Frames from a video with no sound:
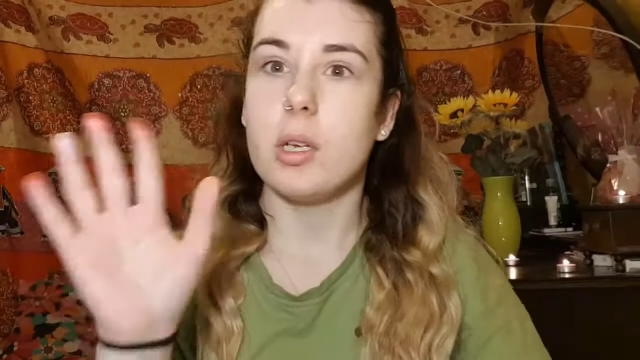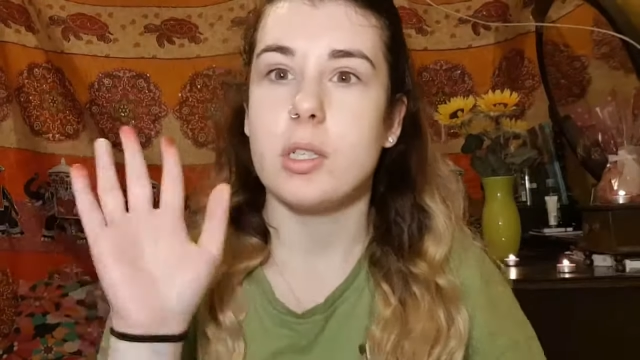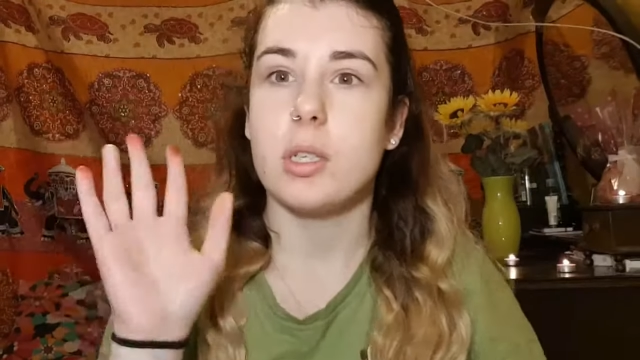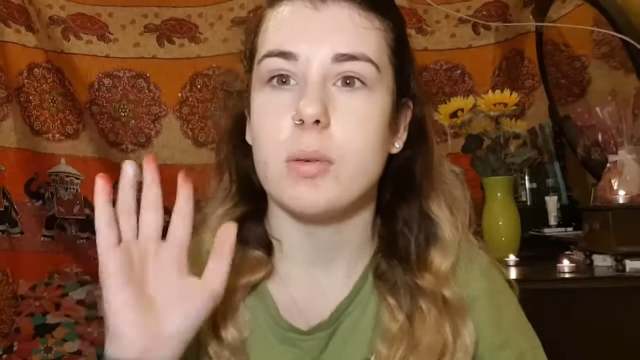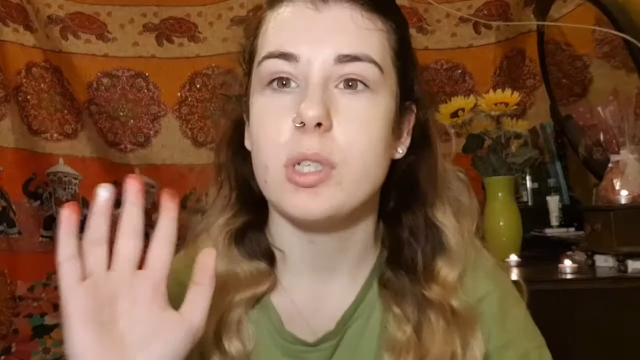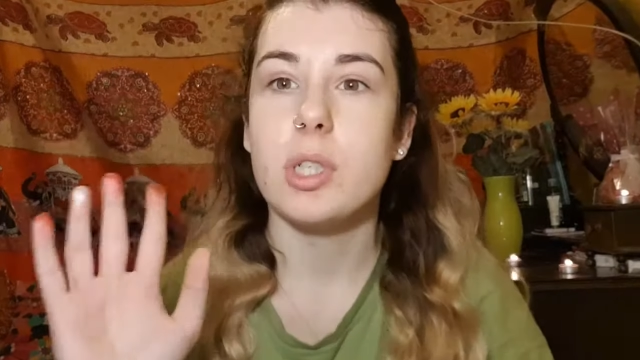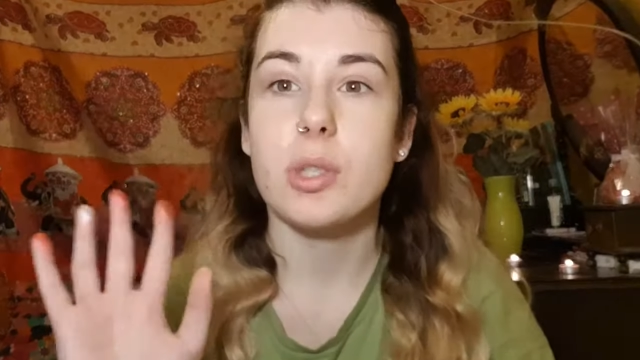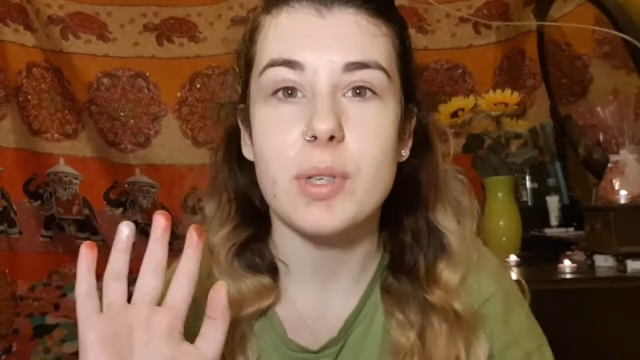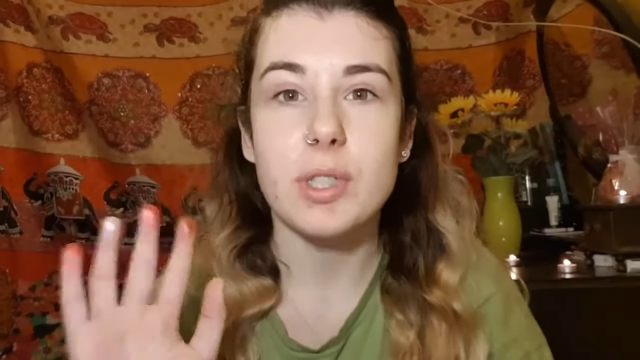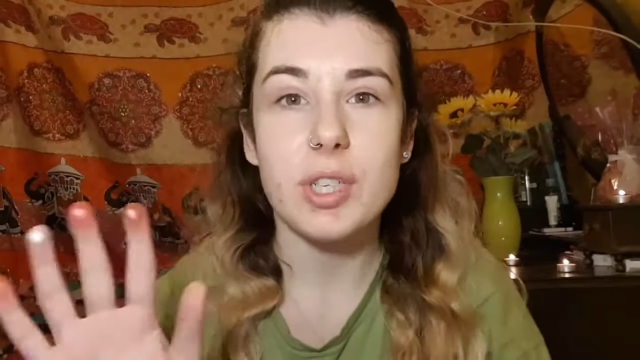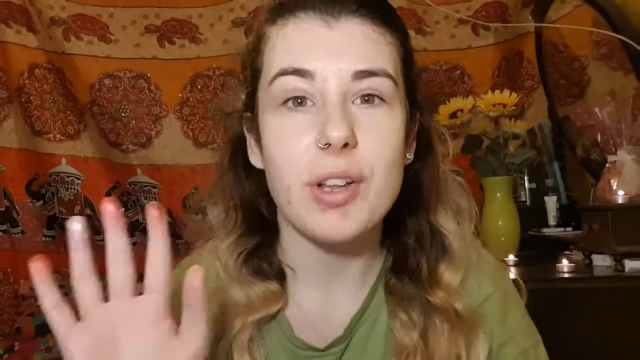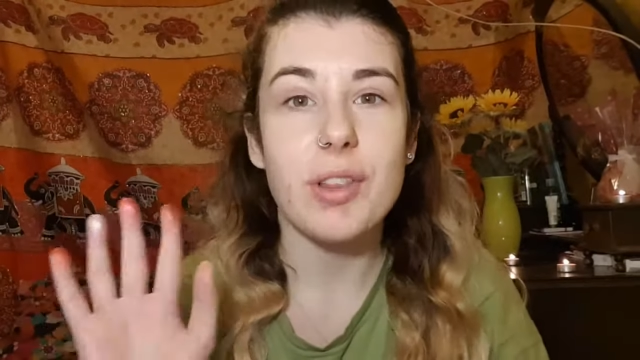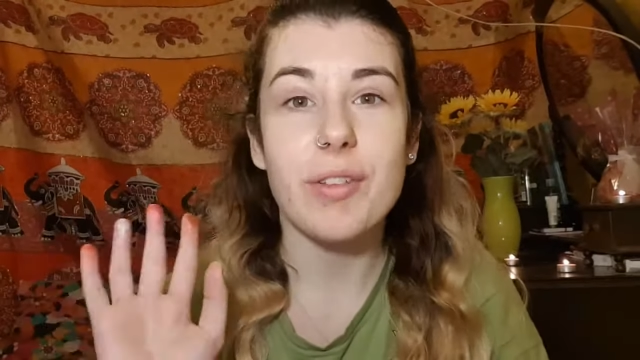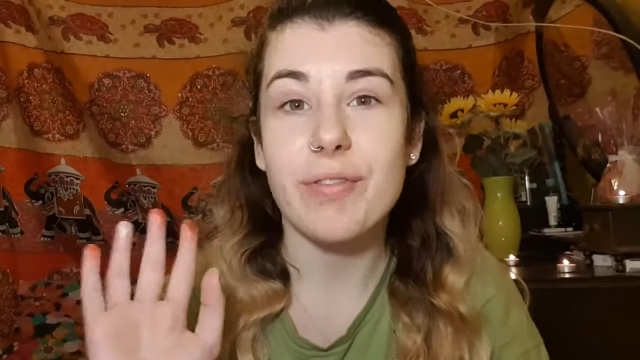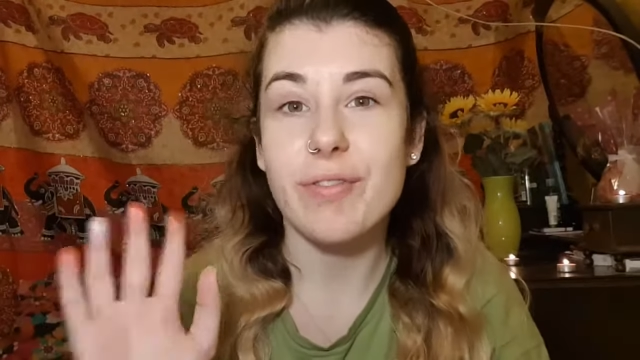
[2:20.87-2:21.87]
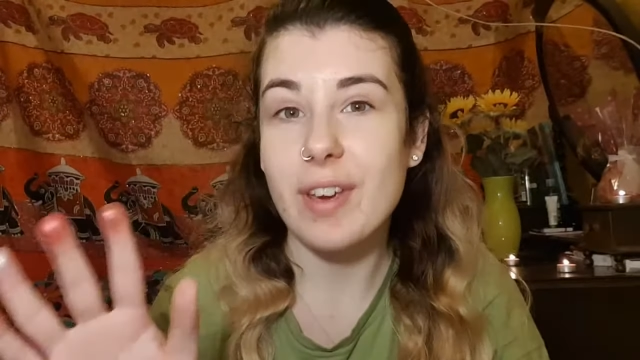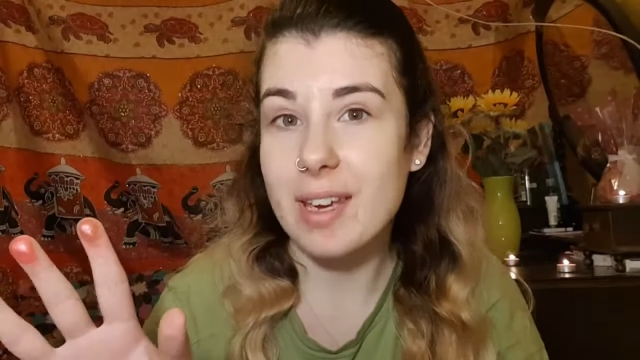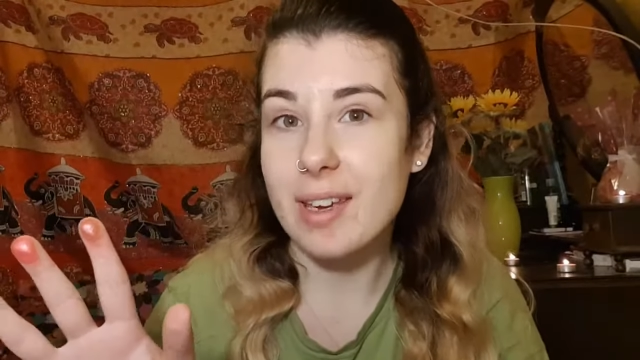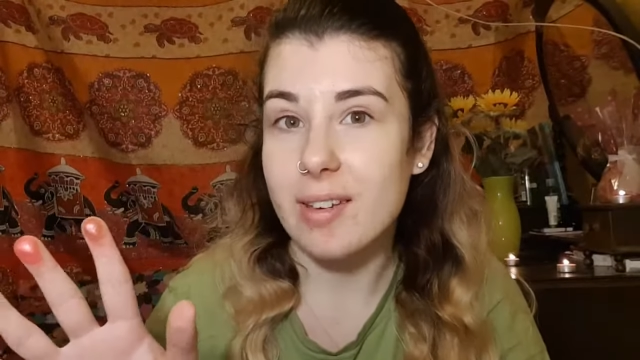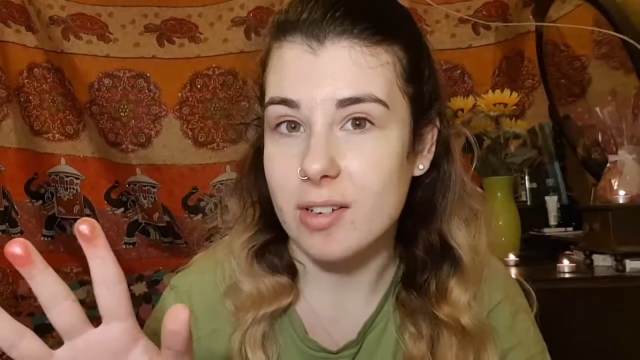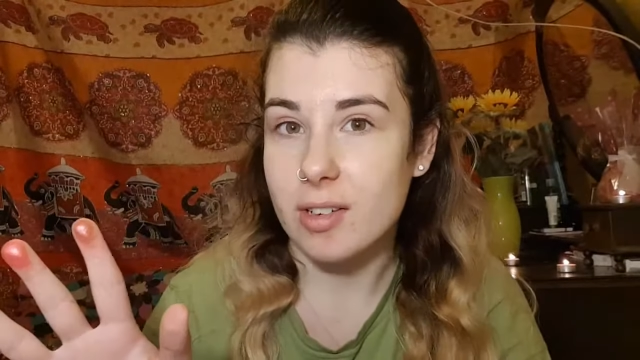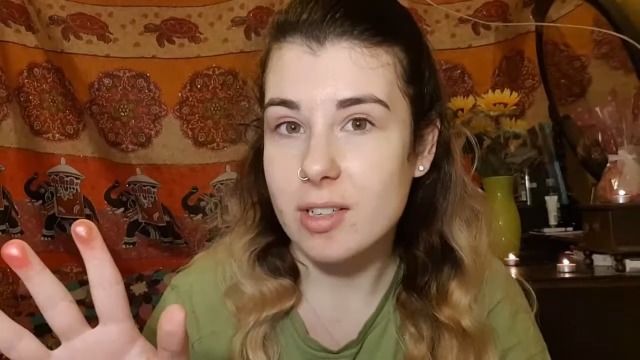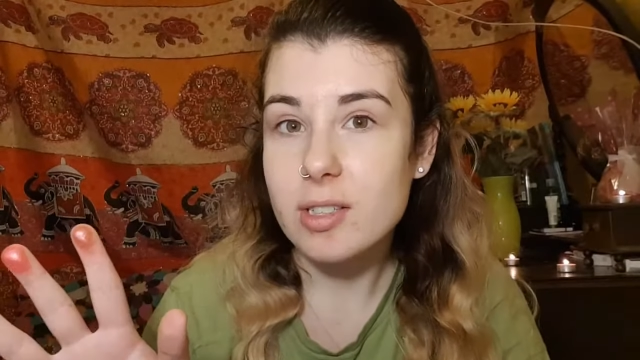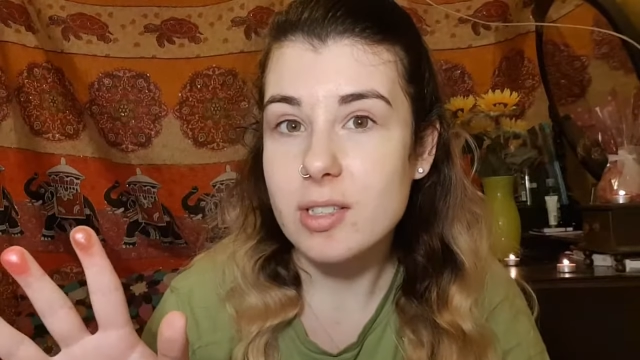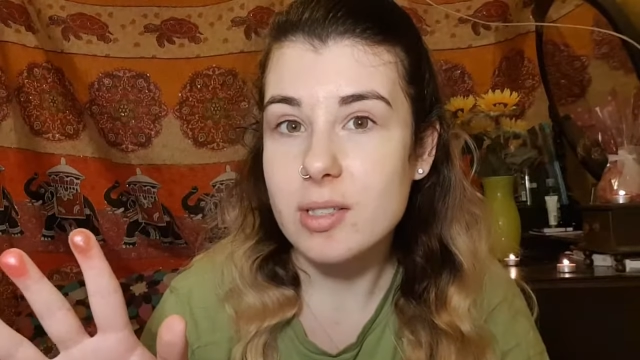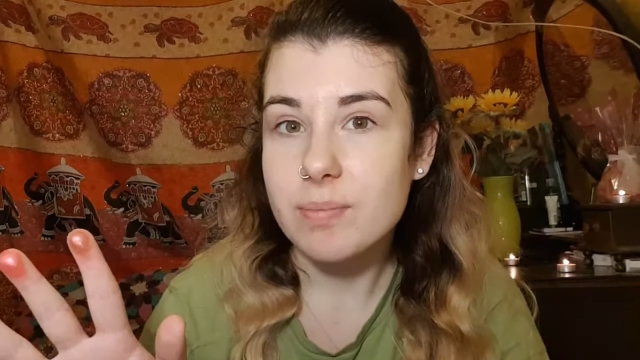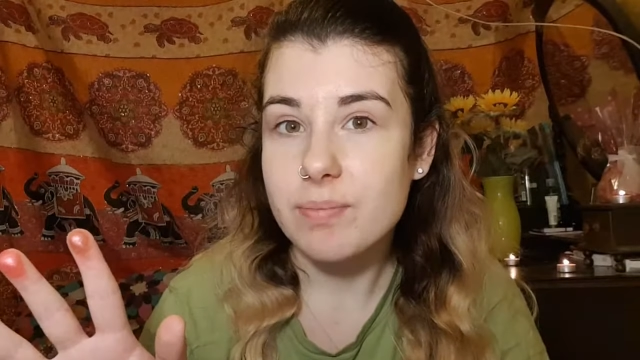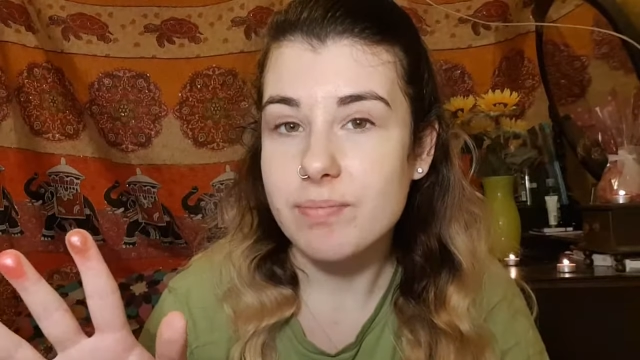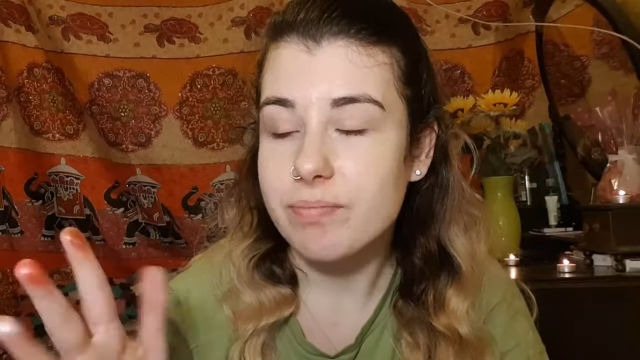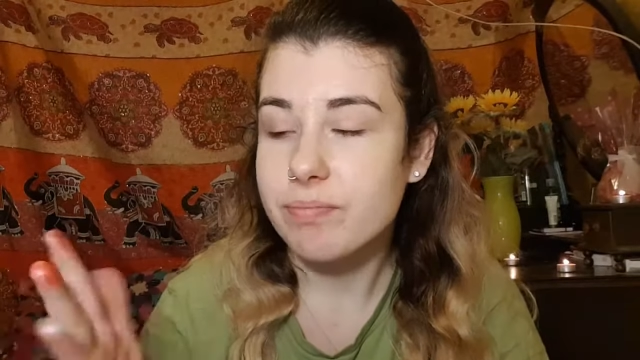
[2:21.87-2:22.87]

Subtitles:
So when you swatch it on the fingers,